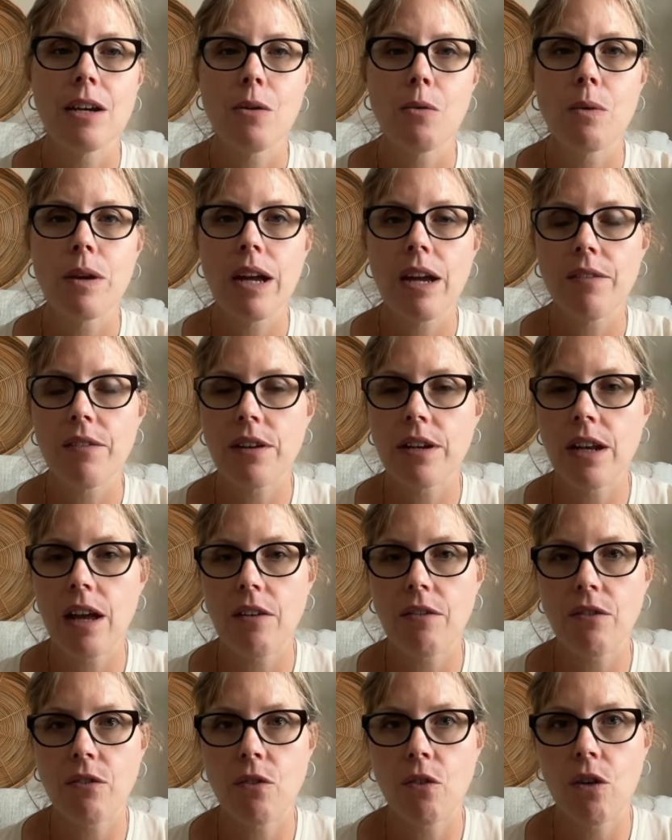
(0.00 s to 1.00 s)
we have
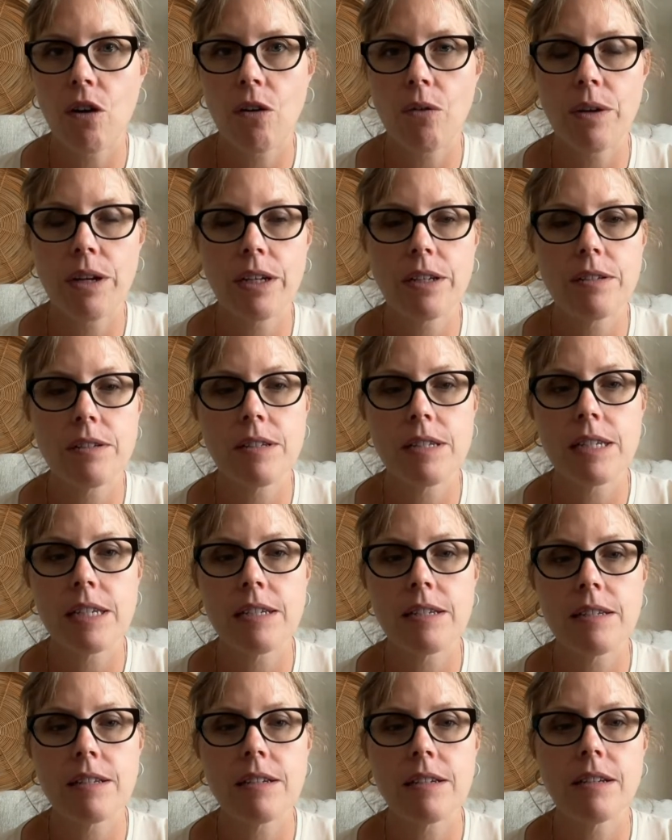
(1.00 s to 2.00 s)
enough growing
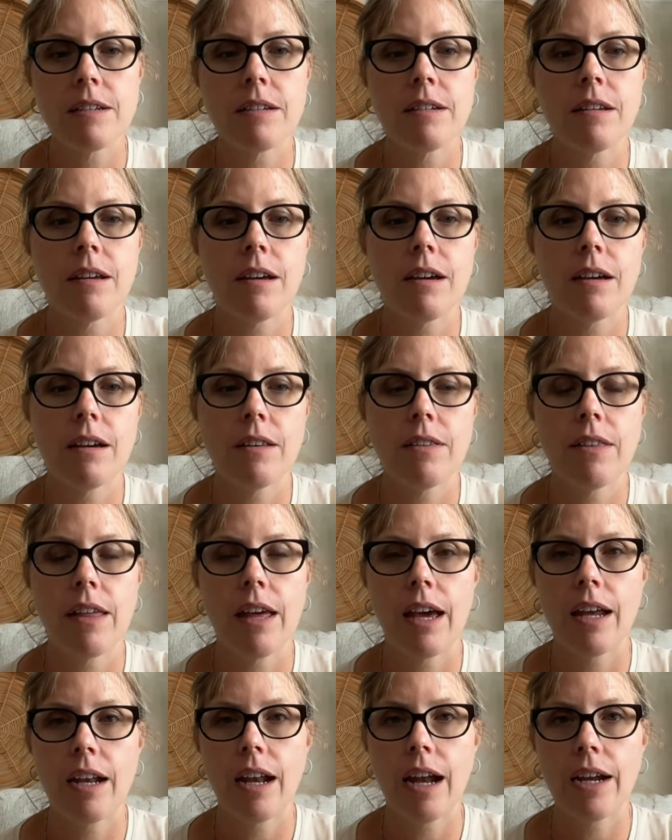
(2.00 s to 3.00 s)
season
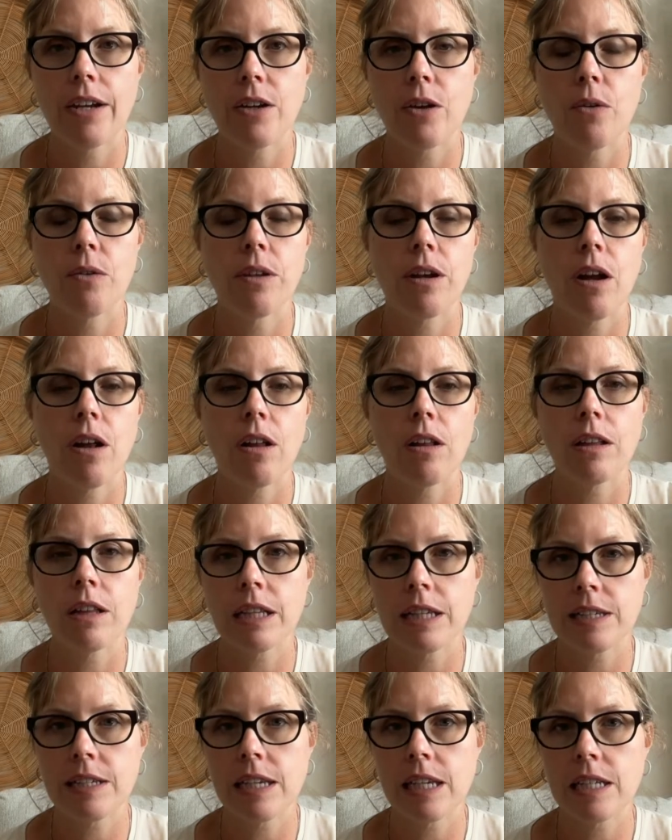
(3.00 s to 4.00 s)
that I know that I'll at
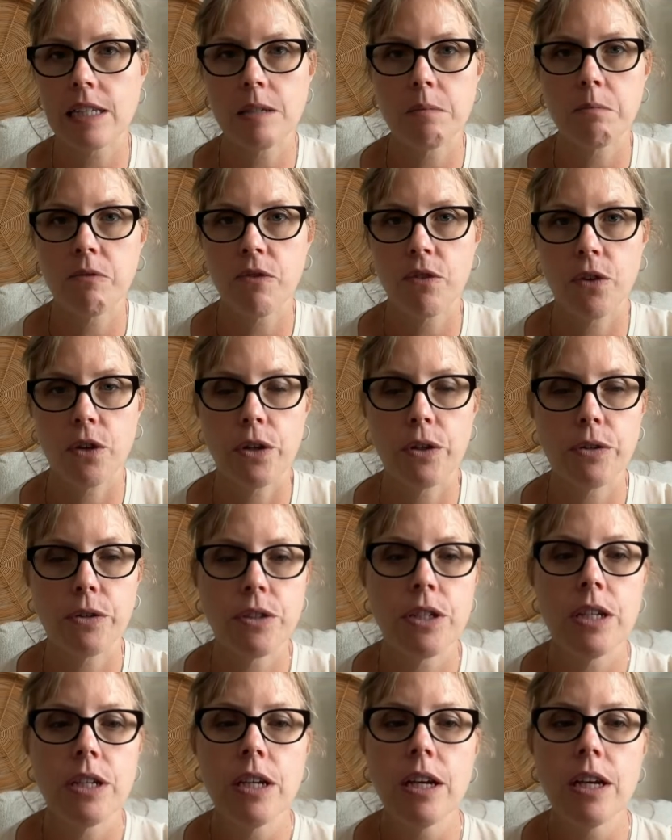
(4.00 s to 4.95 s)
least get some fruit.